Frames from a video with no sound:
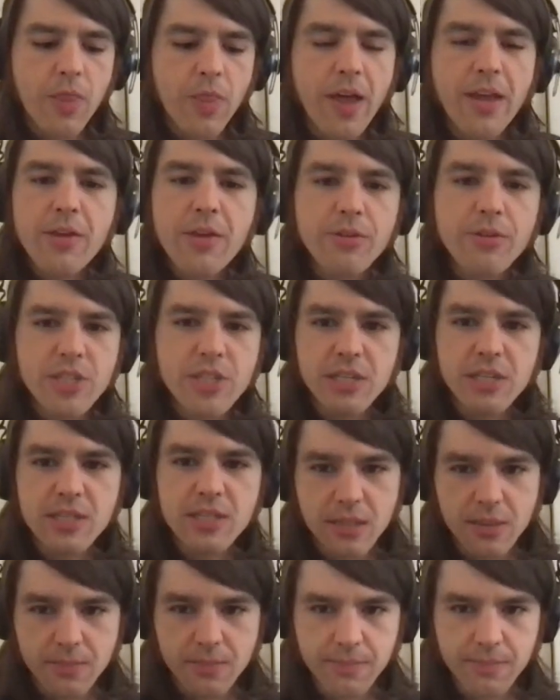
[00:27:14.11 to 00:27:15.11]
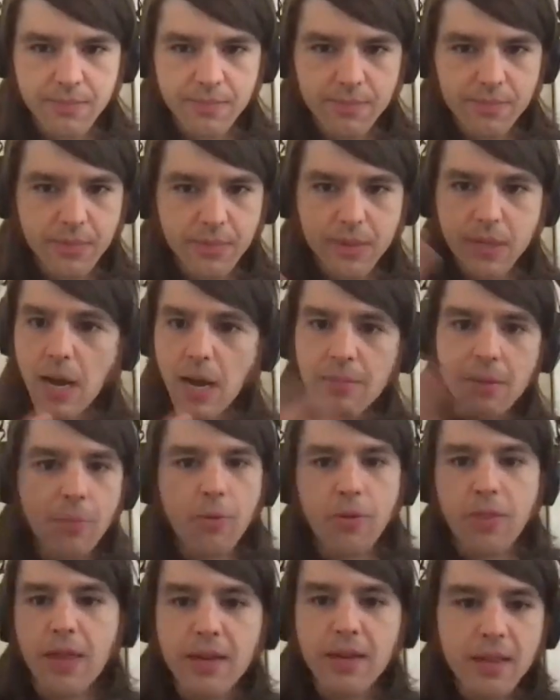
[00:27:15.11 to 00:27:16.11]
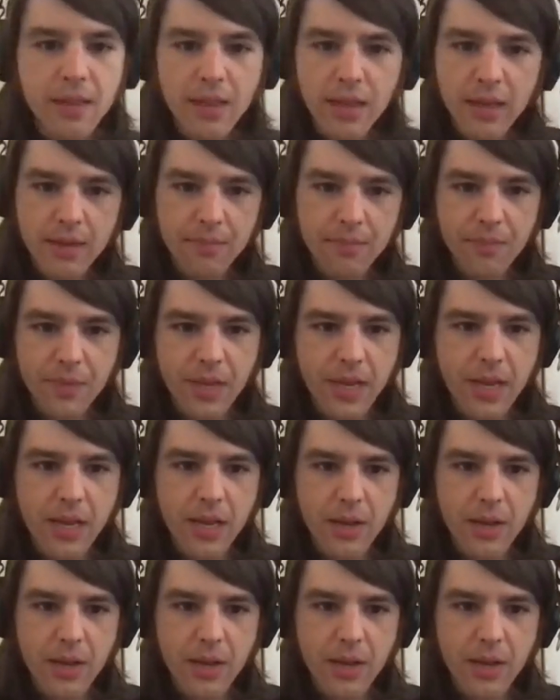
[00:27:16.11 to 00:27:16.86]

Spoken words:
that you just come up with anything,